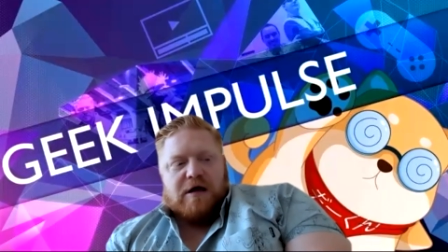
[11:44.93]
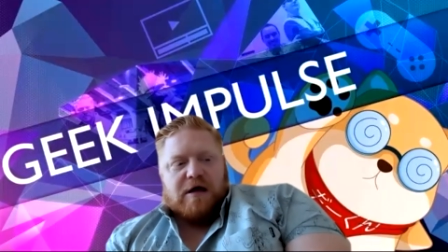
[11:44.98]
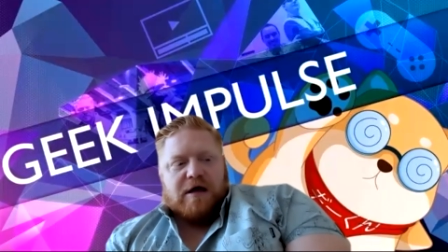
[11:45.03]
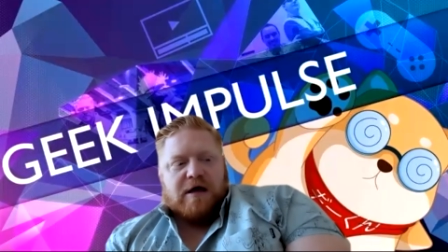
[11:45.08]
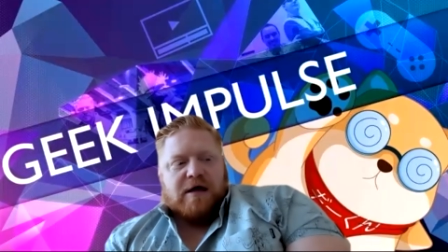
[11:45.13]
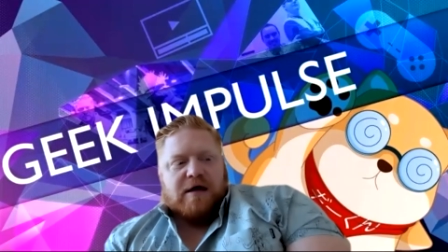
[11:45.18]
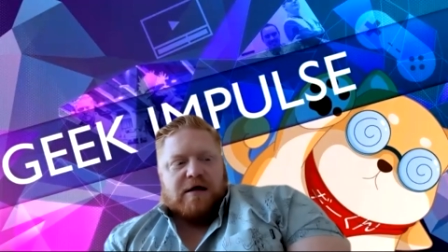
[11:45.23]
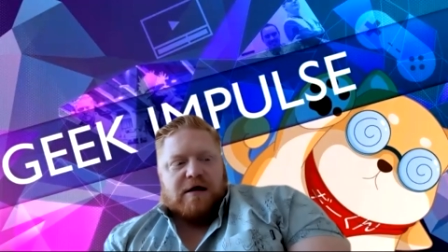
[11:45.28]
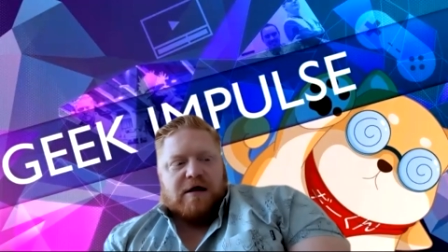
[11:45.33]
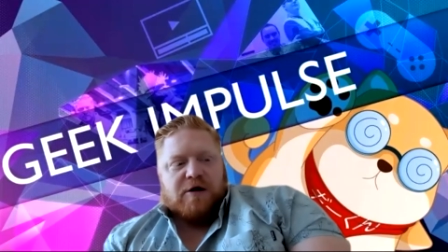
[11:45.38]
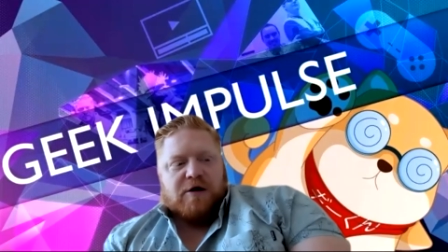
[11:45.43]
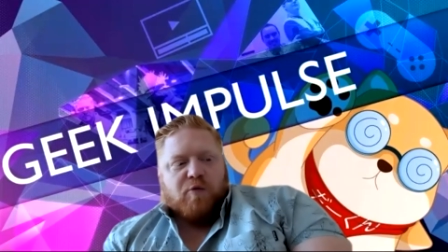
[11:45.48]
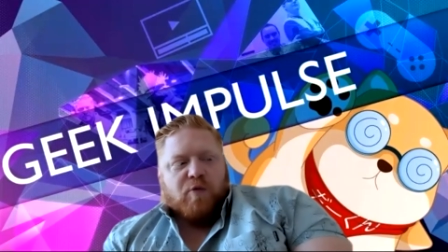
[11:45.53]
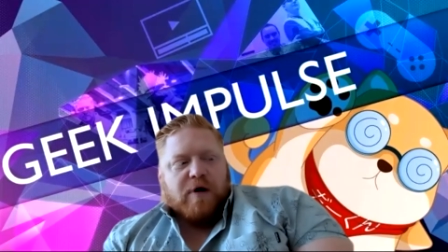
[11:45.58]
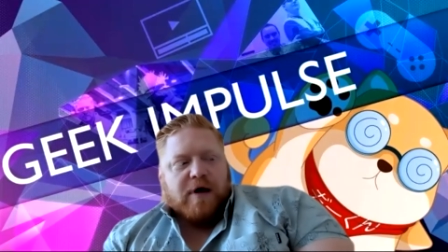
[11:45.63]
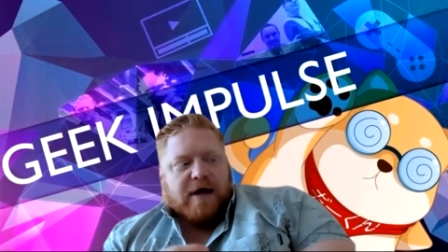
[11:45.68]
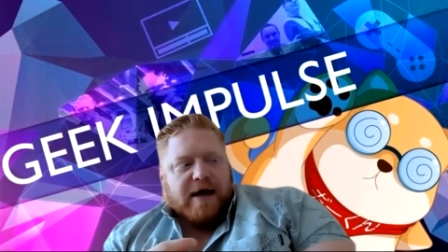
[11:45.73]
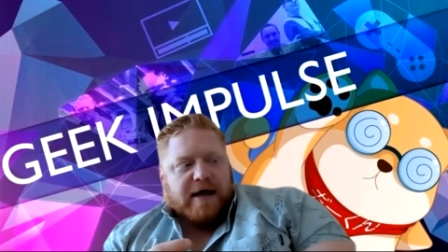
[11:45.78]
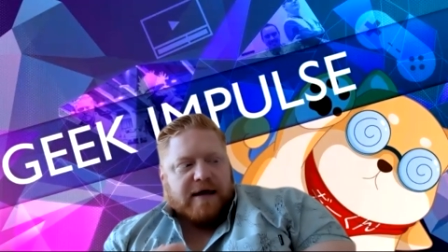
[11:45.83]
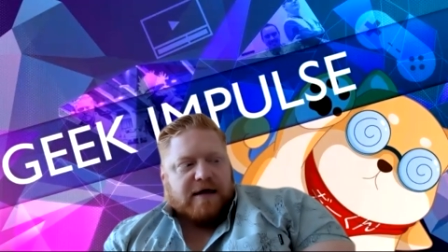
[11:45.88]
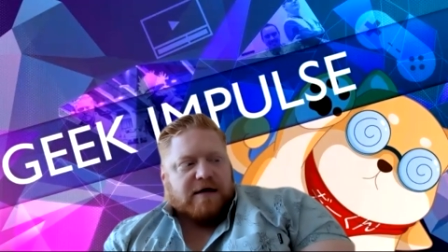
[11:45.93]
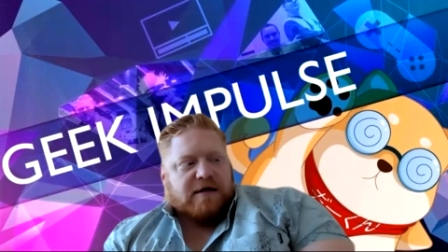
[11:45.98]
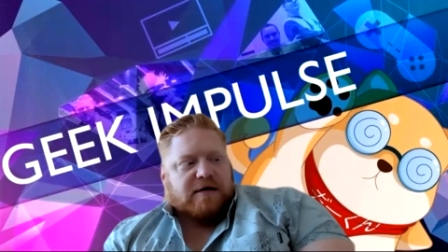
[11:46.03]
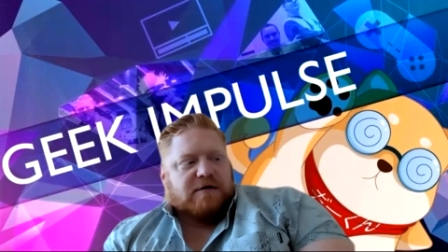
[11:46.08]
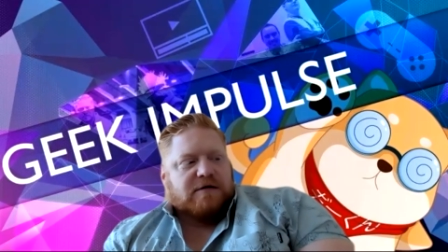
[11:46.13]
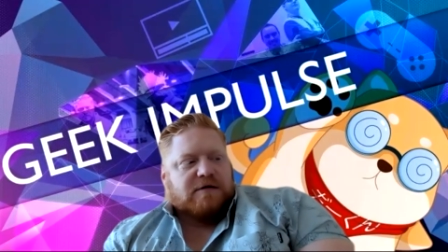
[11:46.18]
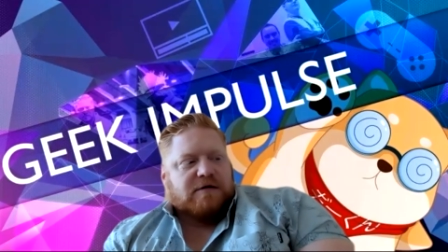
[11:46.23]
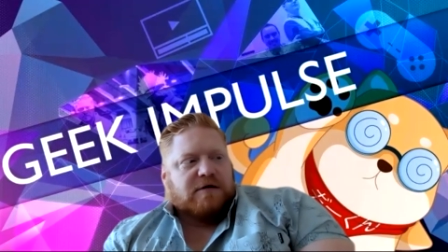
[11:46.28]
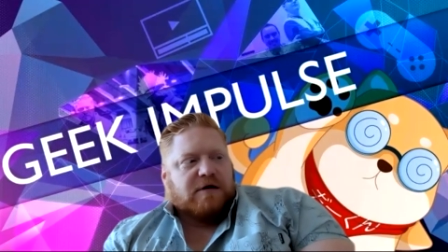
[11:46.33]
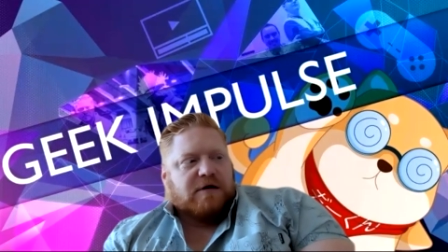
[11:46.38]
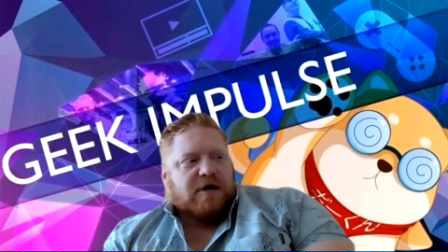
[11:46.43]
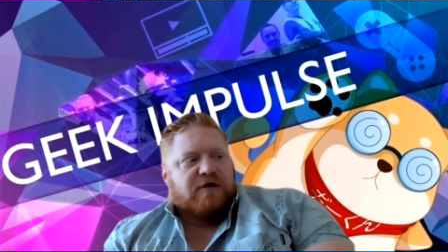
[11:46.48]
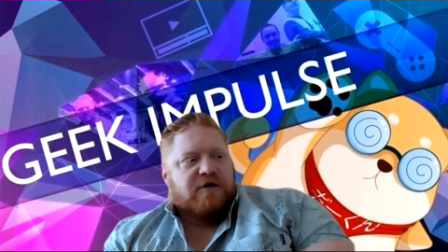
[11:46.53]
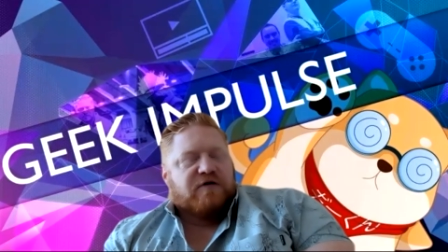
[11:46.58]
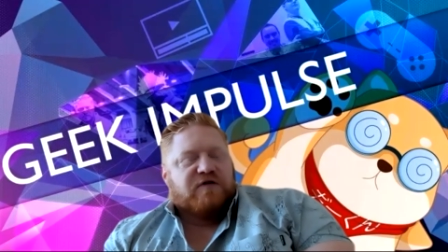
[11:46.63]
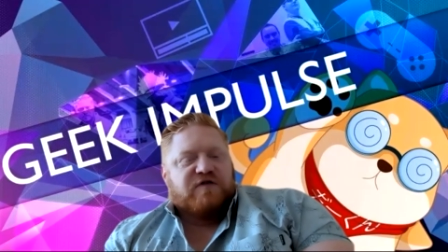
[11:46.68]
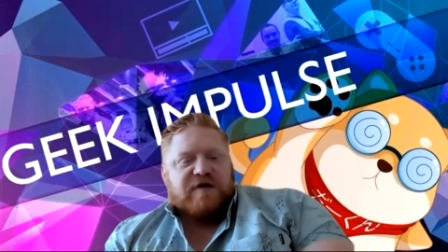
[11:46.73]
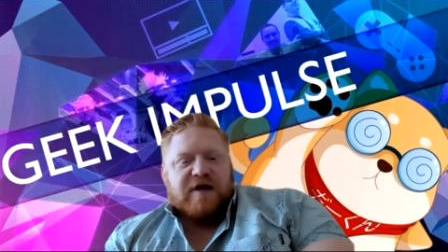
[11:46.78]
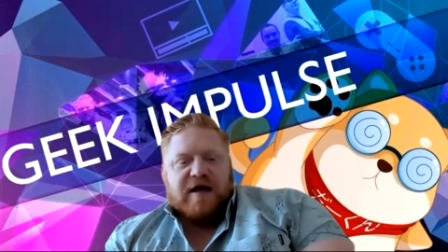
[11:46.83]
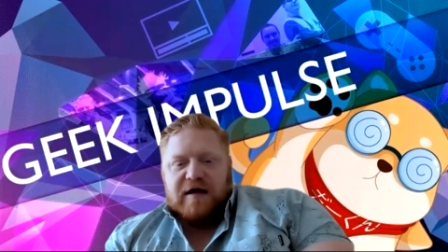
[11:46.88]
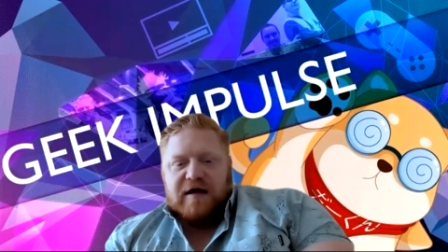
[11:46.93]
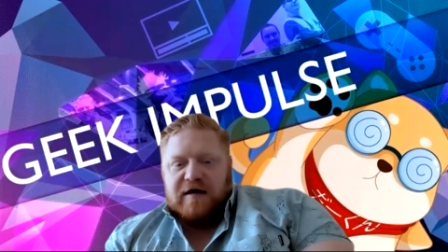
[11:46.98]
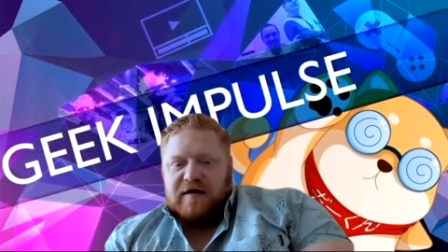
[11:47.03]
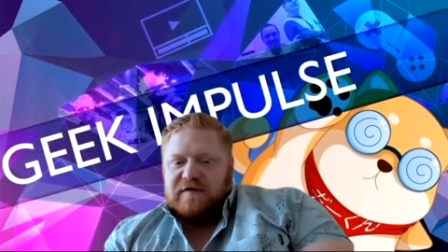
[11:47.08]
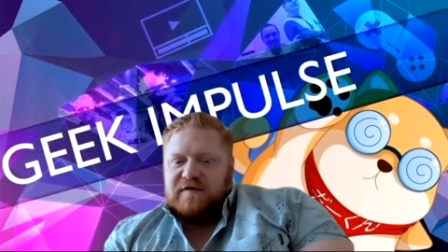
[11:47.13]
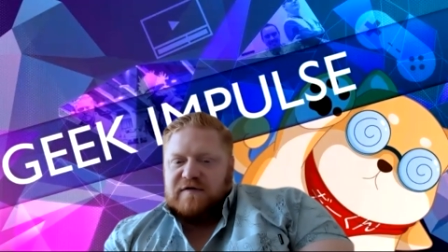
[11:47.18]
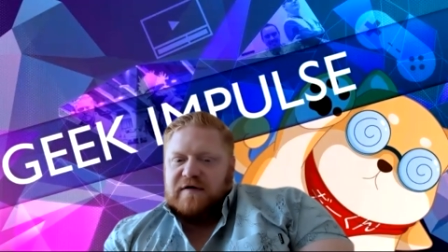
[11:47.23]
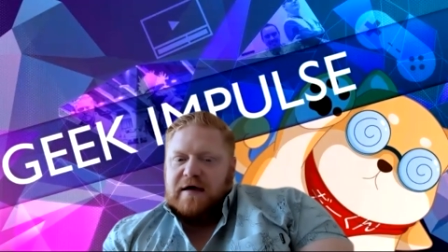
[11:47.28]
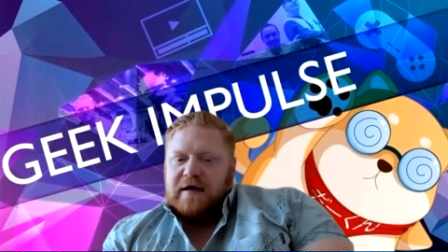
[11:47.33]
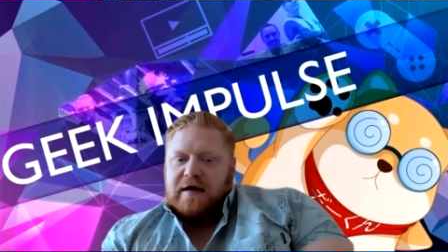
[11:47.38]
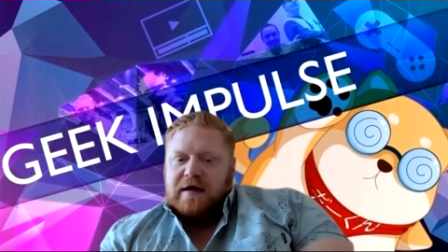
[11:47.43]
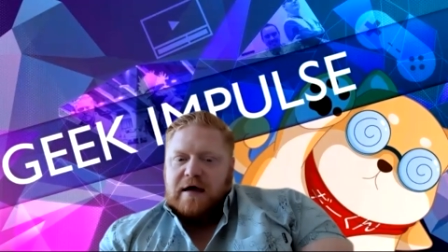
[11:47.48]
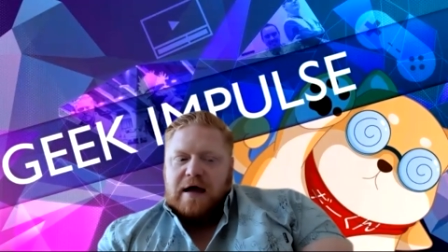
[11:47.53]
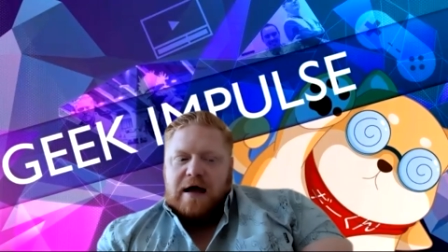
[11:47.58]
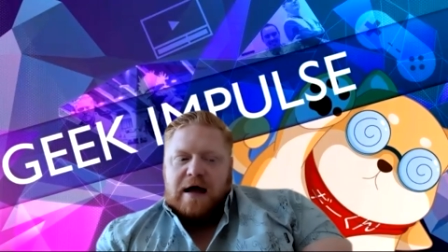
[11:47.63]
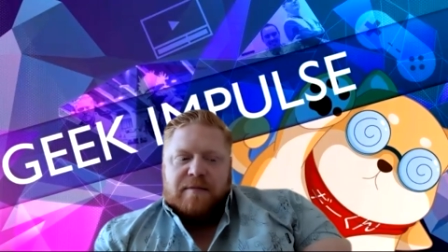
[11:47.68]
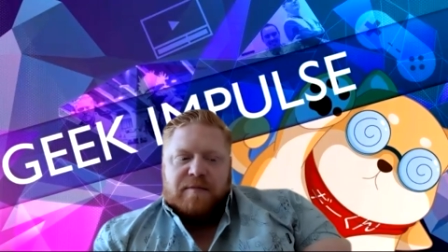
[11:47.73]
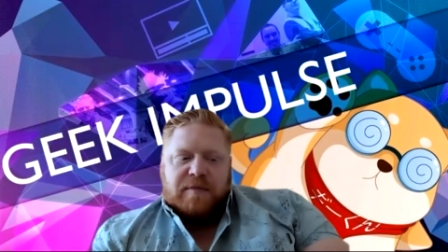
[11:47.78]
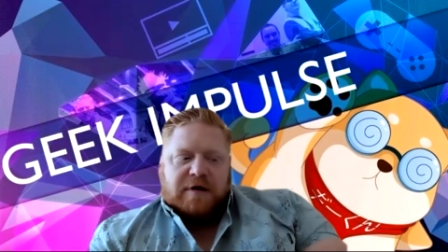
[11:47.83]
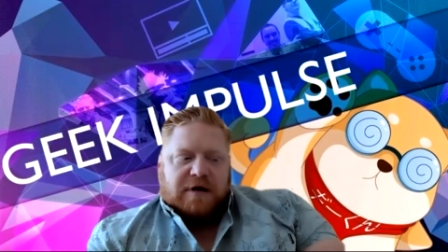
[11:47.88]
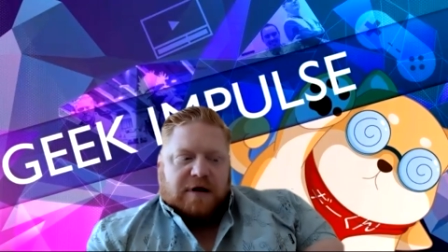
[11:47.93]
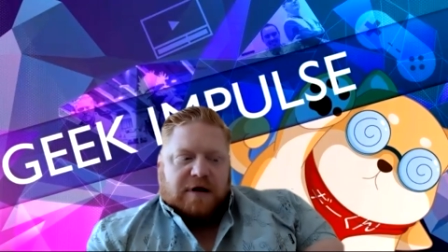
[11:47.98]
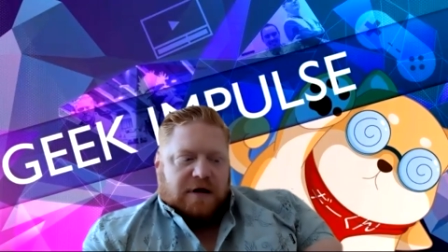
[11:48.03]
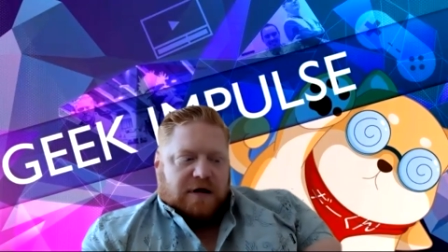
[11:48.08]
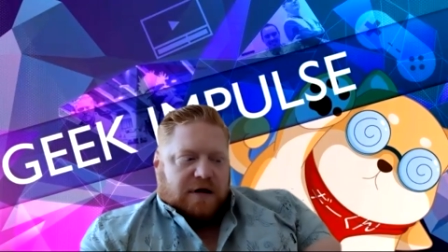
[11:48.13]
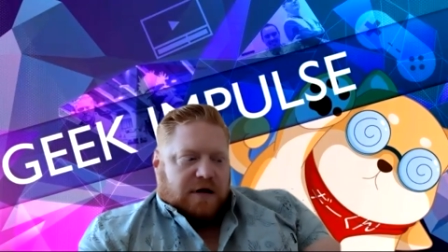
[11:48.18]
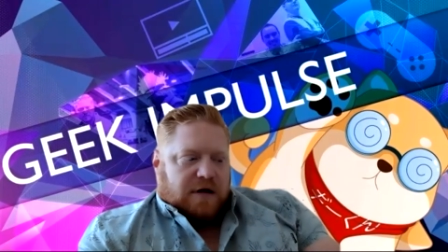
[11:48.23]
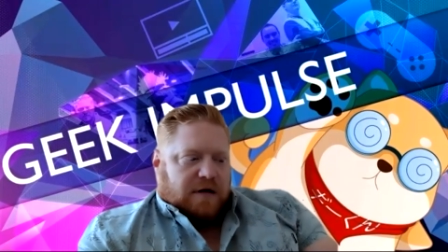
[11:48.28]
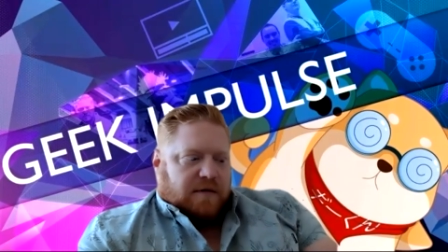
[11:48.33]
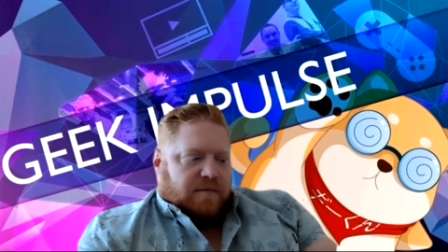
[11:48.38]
And in a way I can understand, because I'm in a